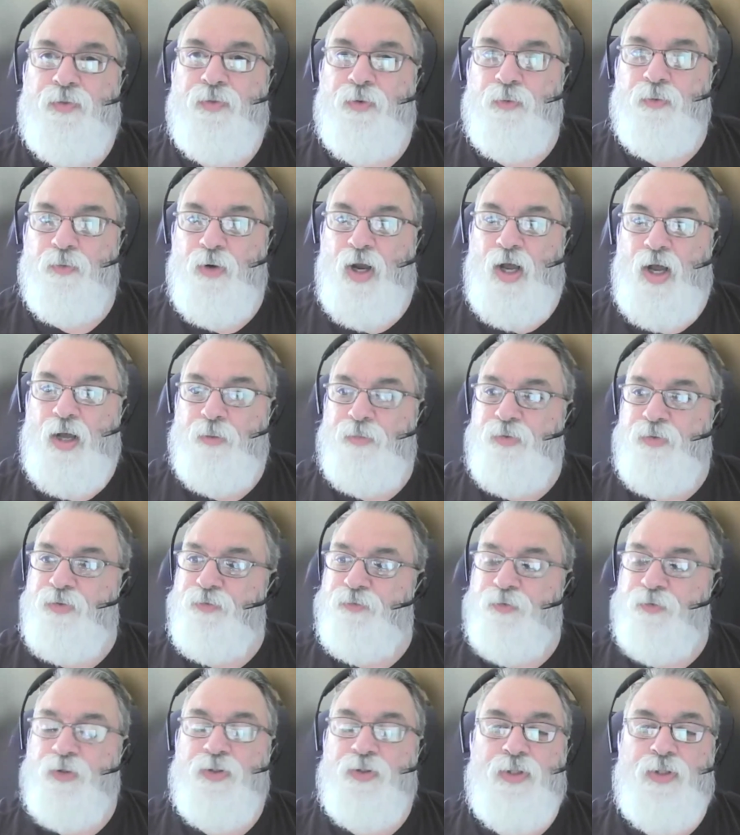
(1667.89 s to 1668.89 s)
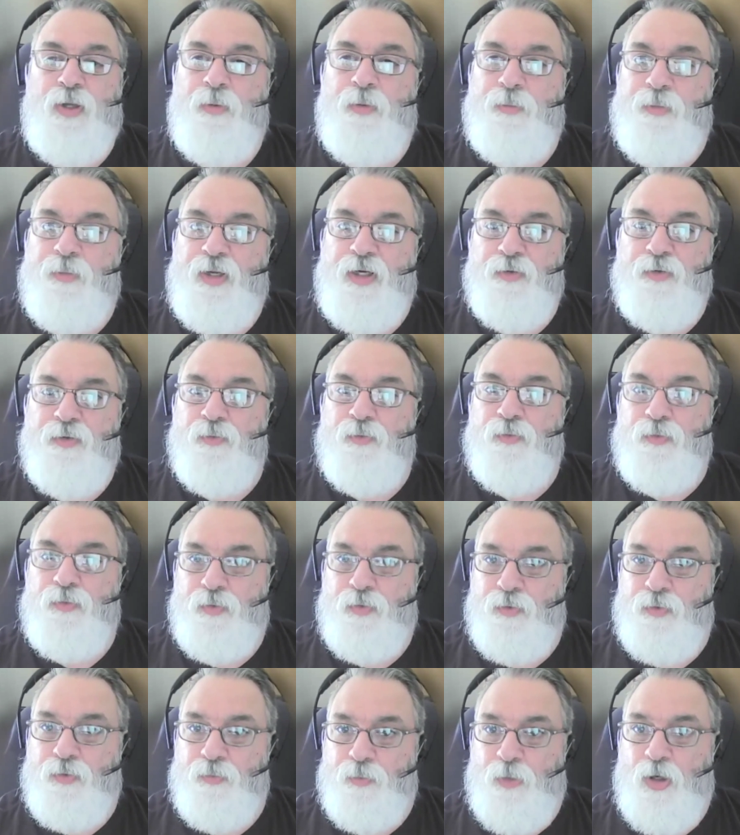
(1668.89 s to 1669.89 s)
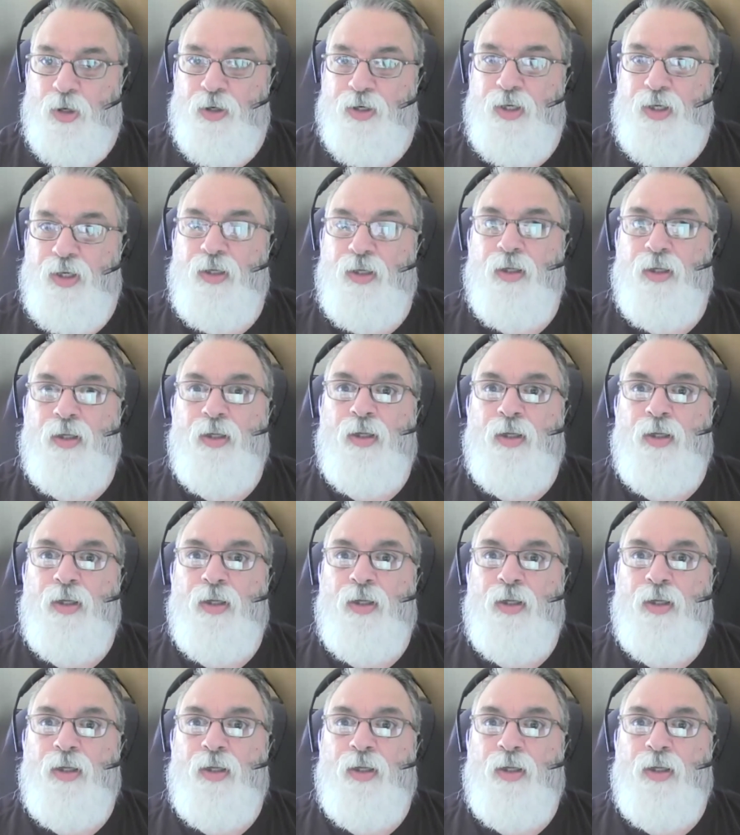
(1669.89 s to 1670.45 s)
through Rob's first time I'm meeting Marty.